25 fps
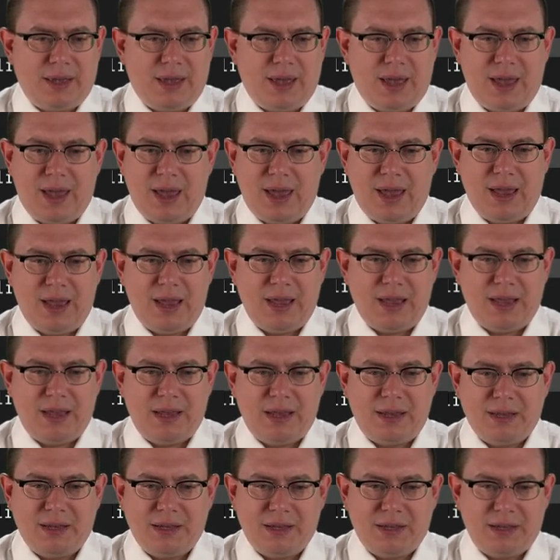
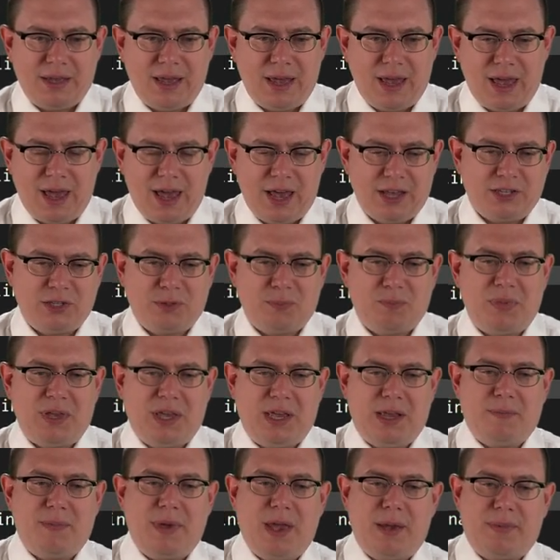a
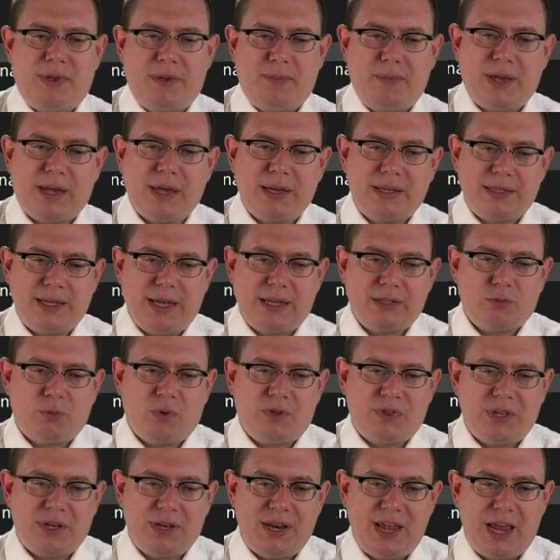SB maybe because that's
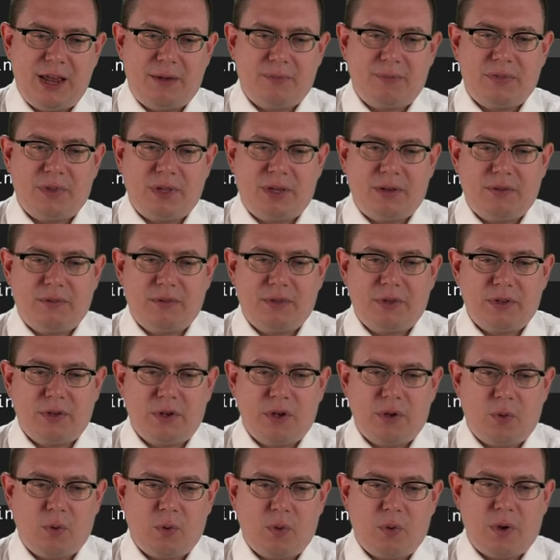what the name the the
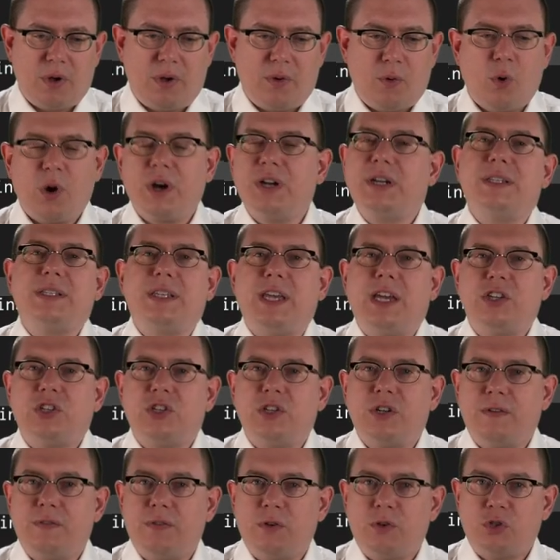
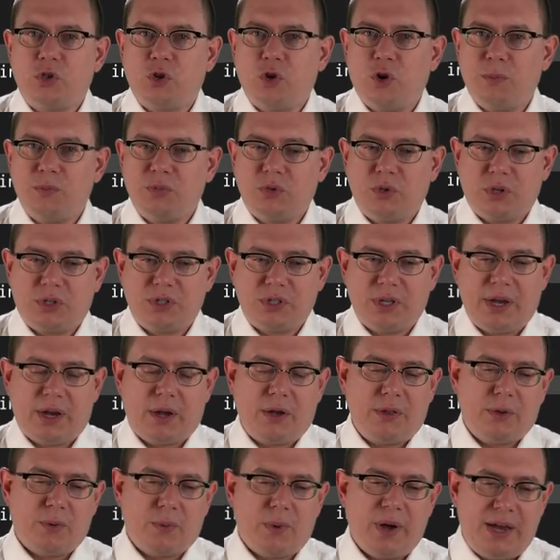organization of those terms looks like
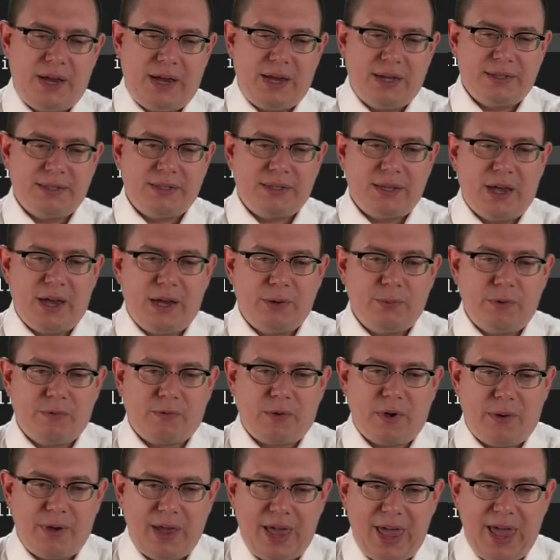on the right hand side. We've
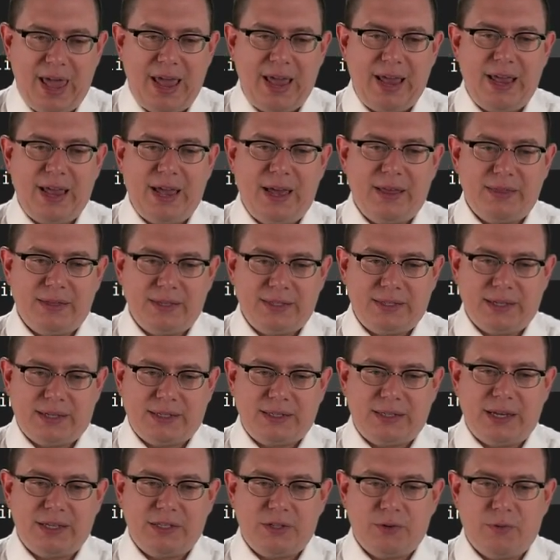got A and the
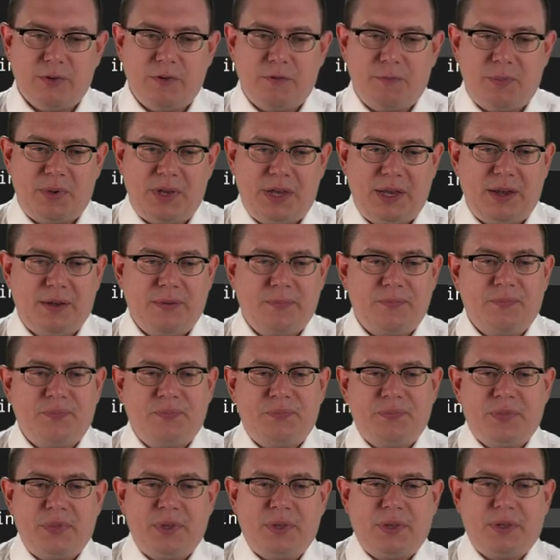successor of B.
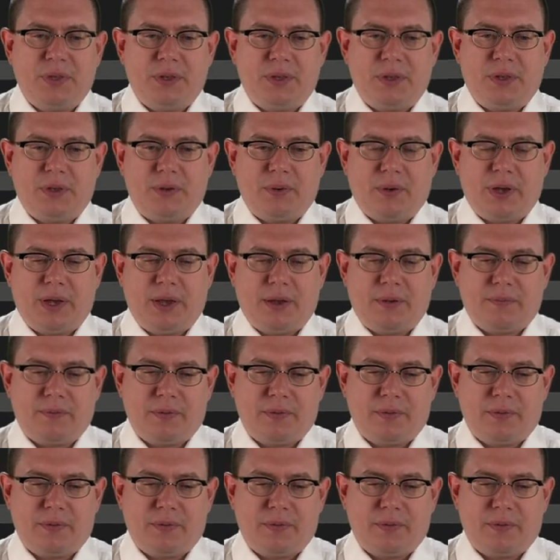Okay.